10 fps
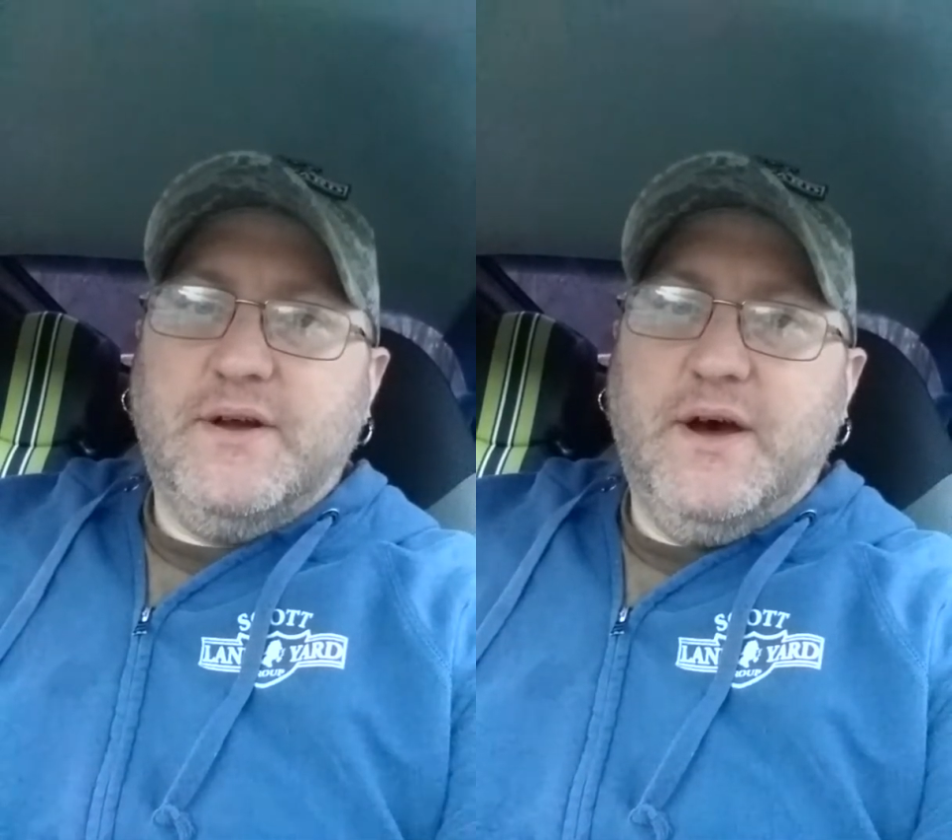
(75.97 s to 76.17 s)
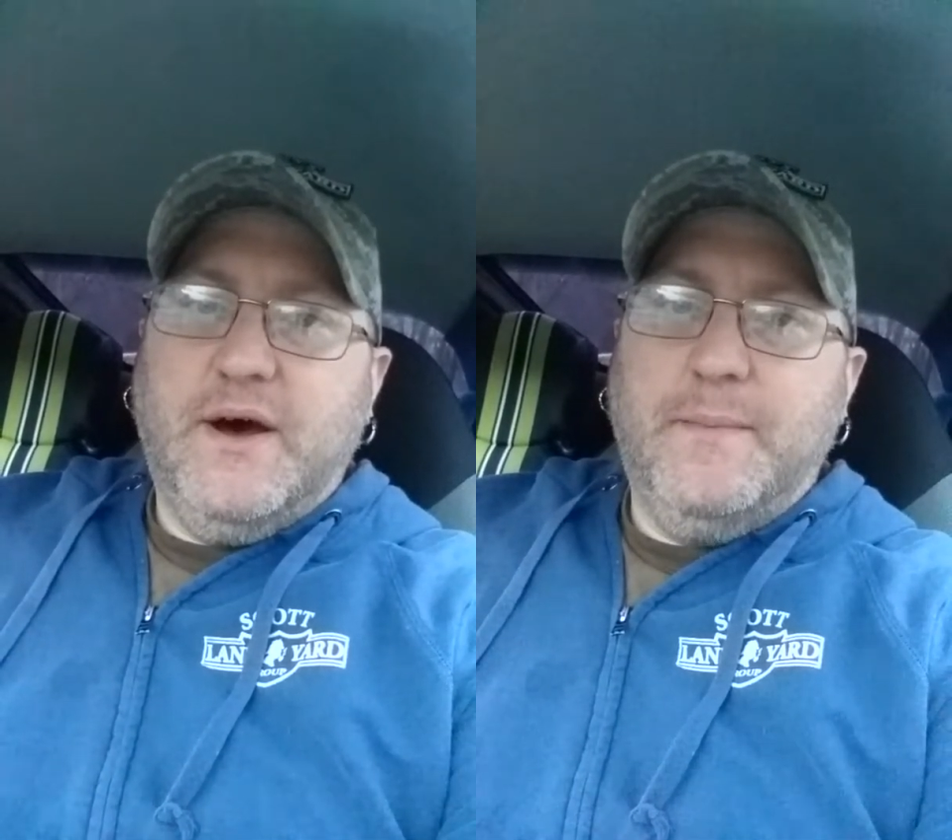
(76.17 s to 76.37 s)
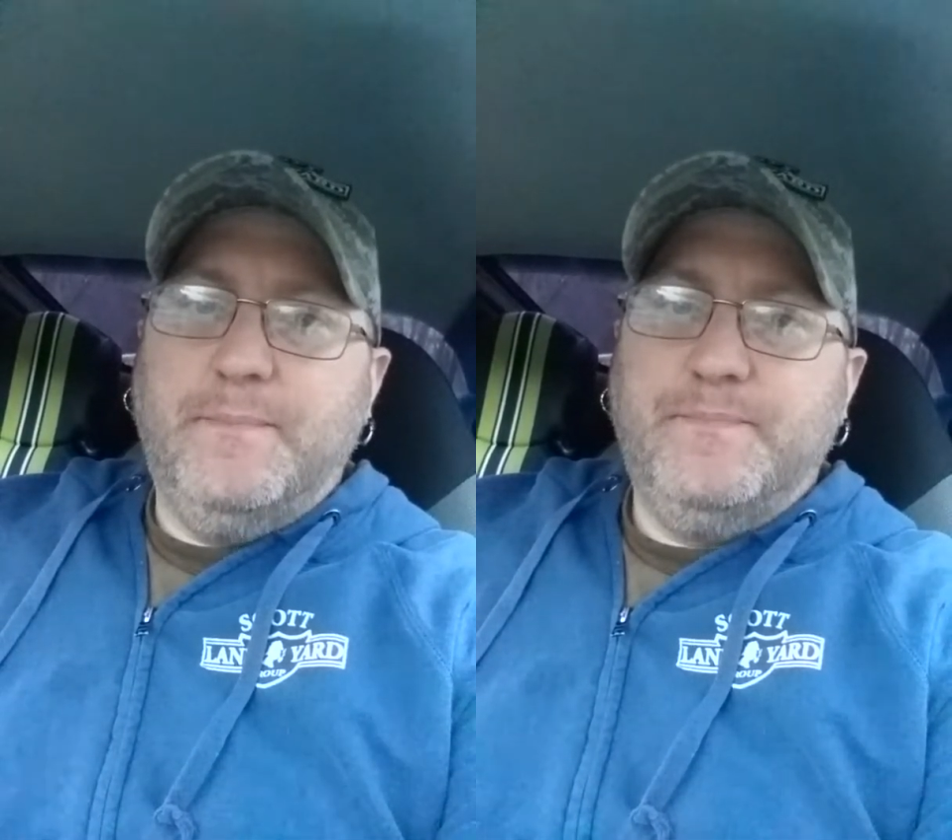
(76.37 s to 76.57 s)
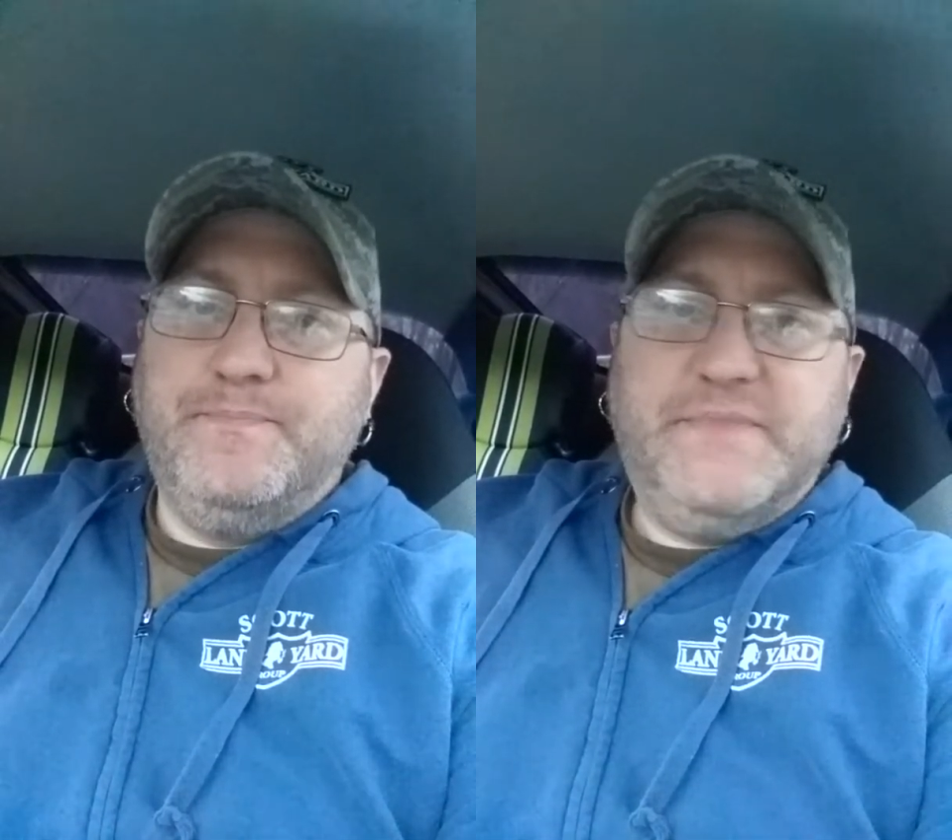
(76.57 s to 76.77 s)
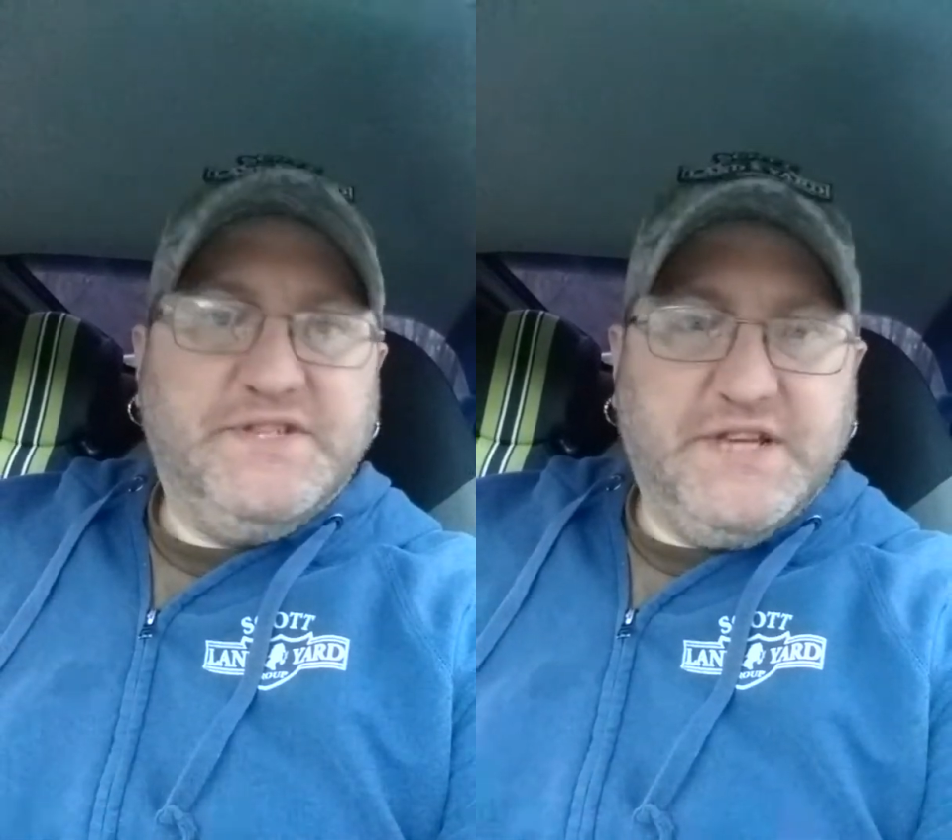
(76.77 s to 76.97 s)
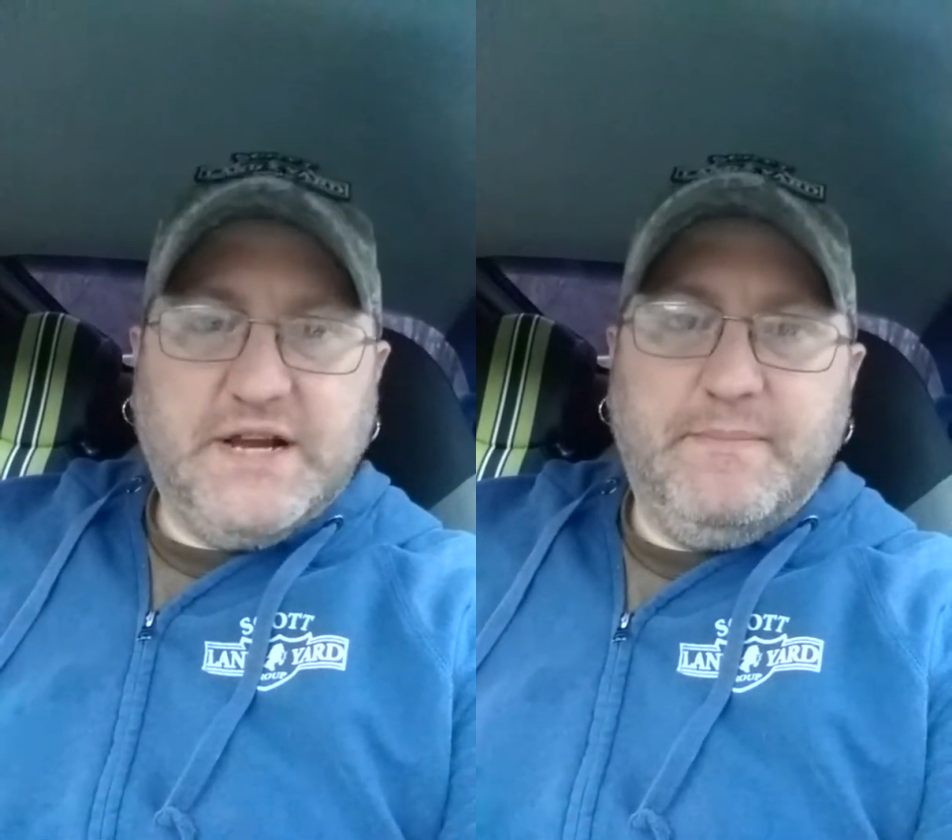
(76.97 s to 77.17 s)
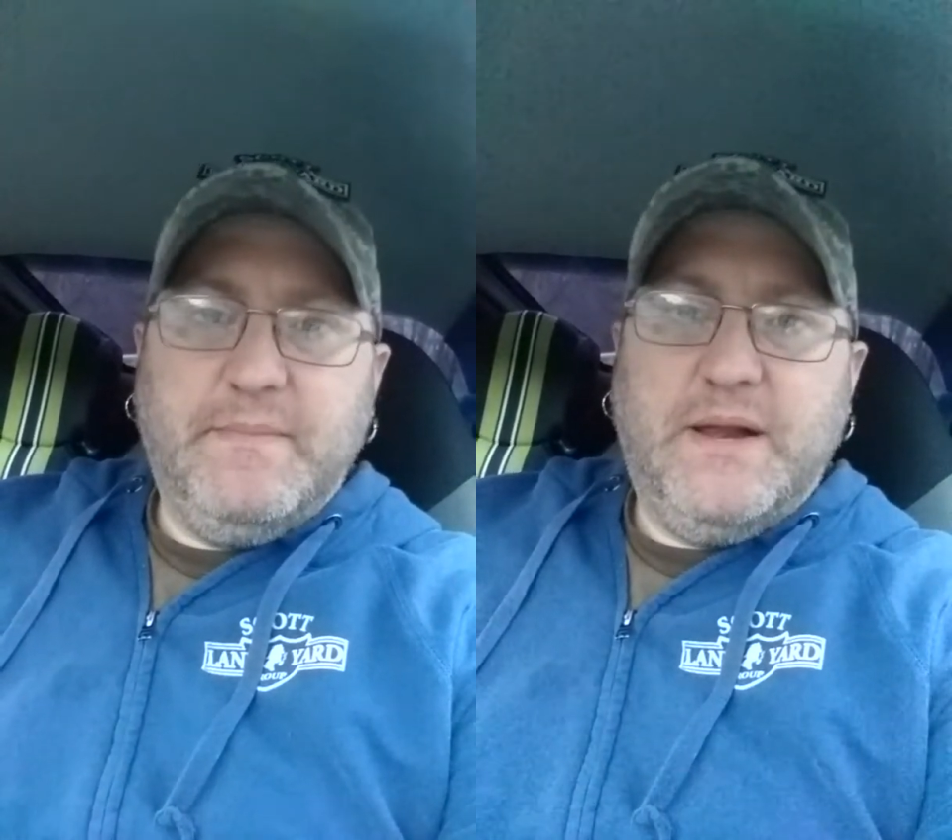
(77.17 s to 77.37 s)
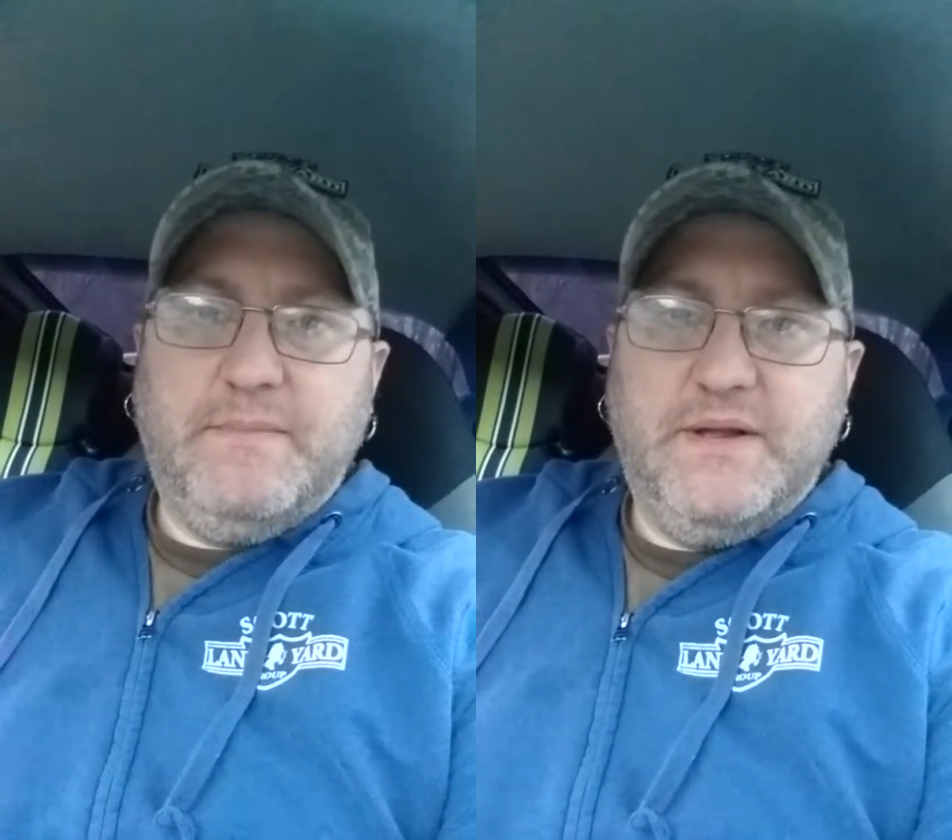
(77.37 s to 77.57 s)
Um, the Second
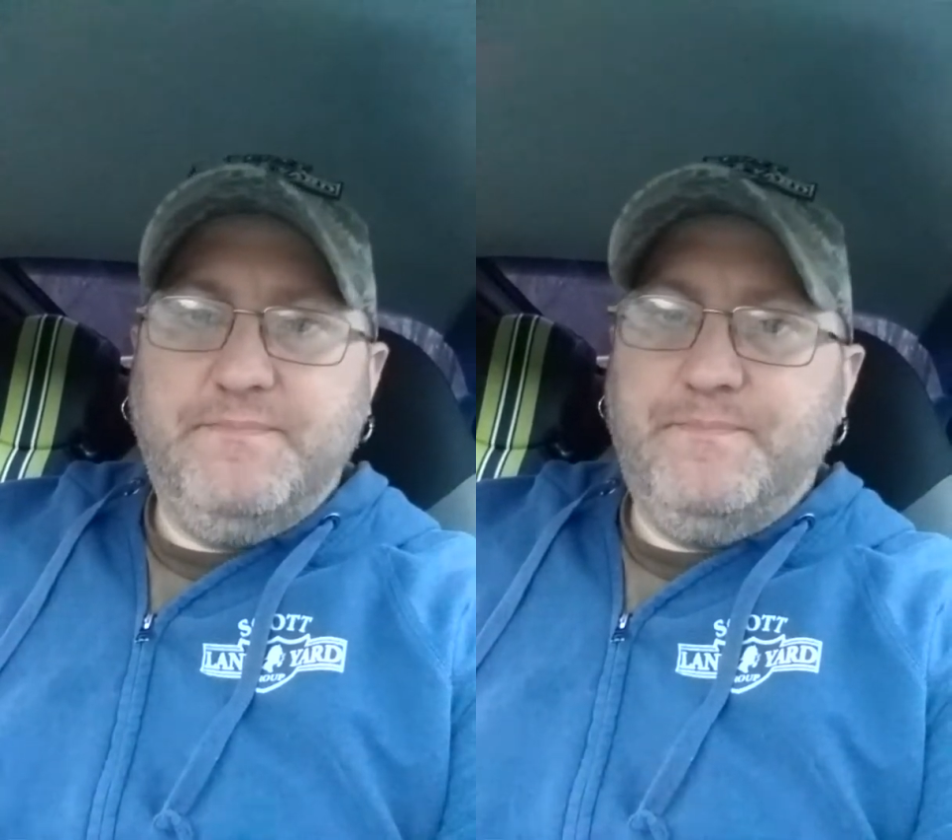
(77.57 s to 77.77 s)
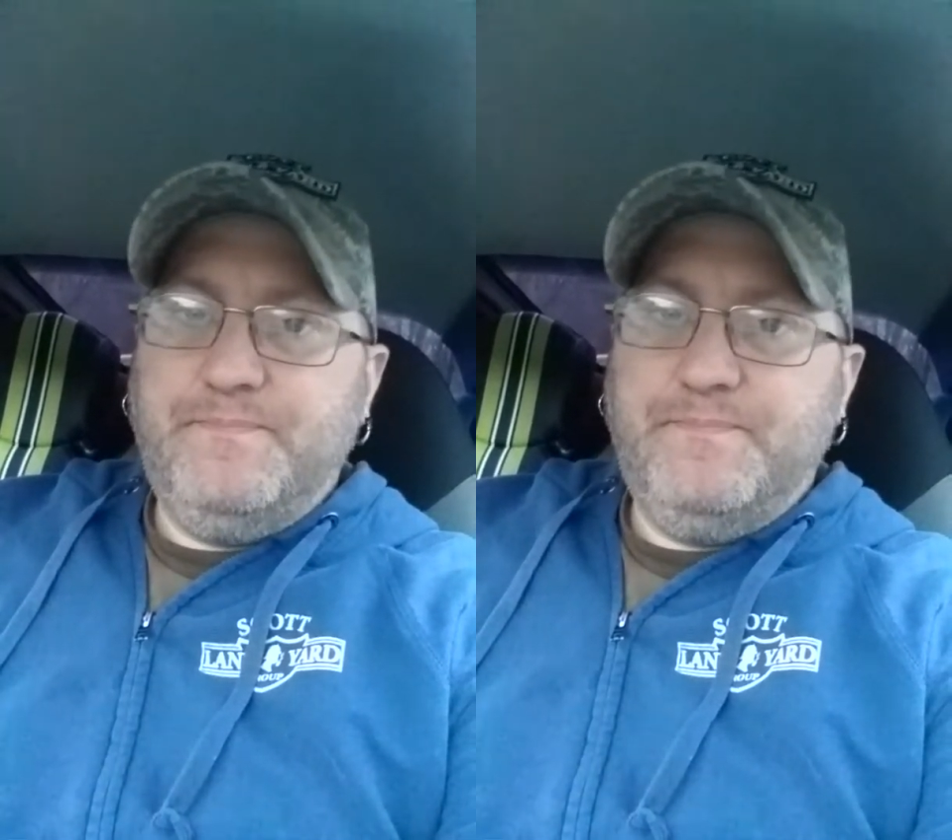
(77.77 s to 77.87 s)
Amendment,